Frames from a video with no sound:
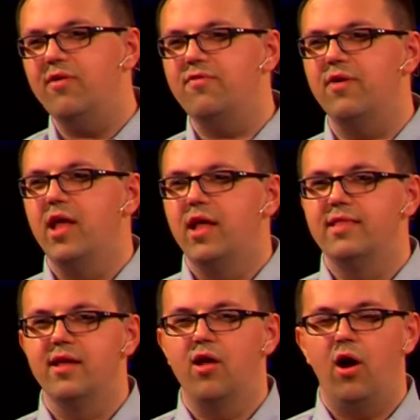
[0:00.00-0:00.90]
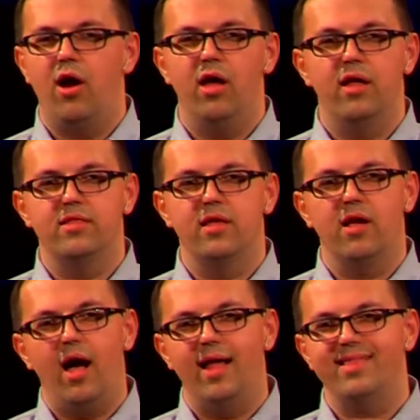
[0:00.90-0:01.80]
of, the
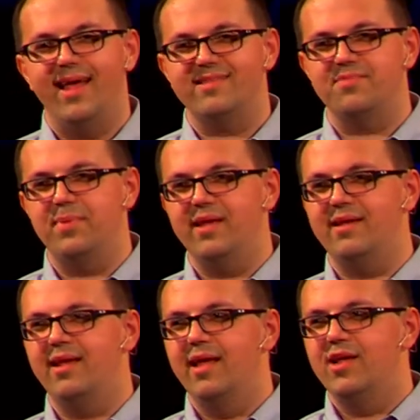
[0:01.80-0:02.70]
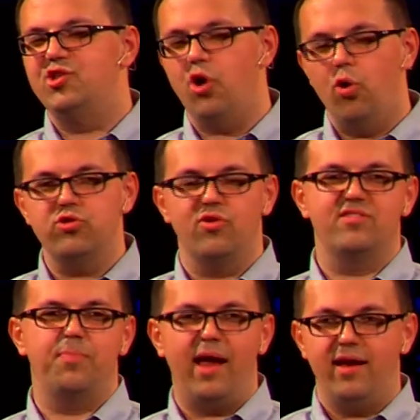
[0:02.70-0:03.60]
God that's been told to
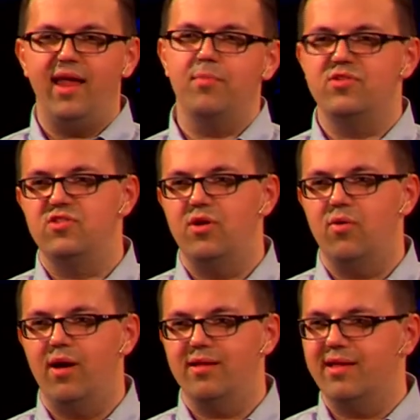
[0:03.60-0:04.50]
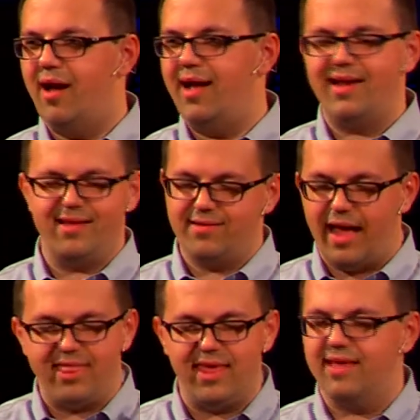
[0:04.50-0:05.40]
us by our neighbors, God,
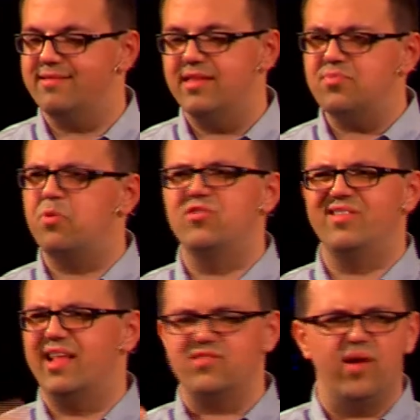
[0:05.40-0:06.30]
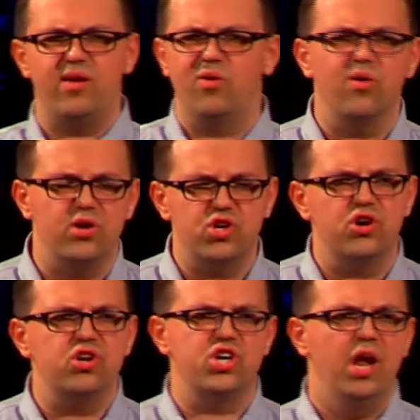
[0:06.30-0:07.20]
I think, is this person, that's why I don't go to
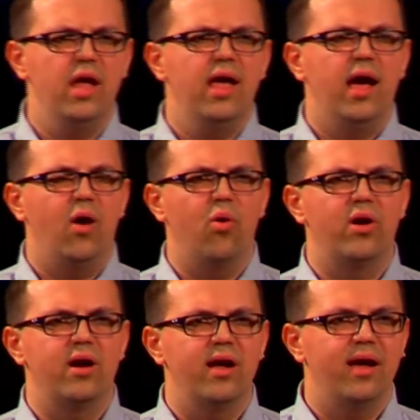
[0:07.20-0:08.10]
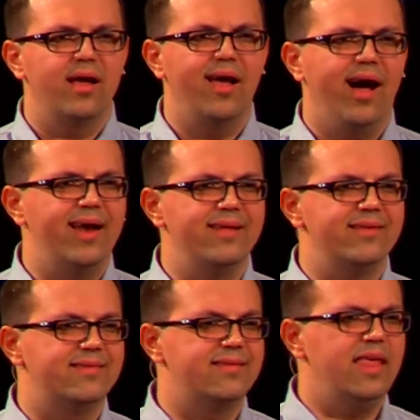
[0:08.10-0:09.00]
church. Or God
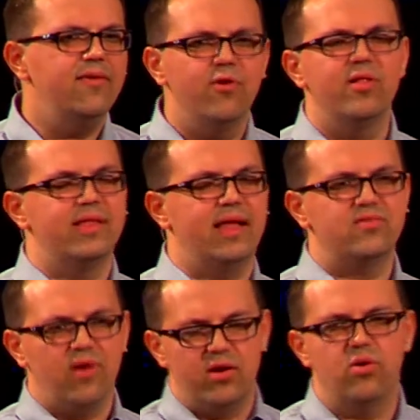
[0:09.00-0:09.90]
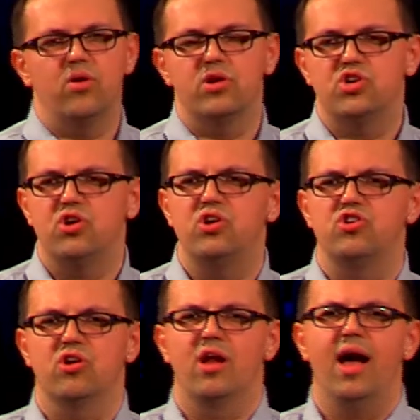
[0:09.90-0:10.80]
is evil and that's why I don't go to church.
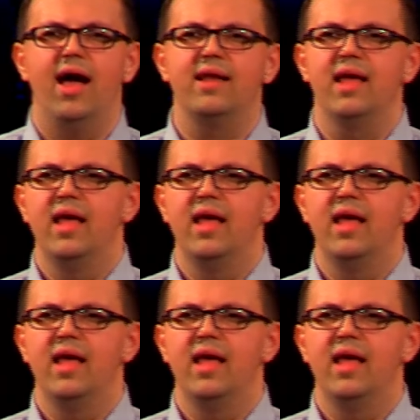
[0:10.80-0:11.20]
Or God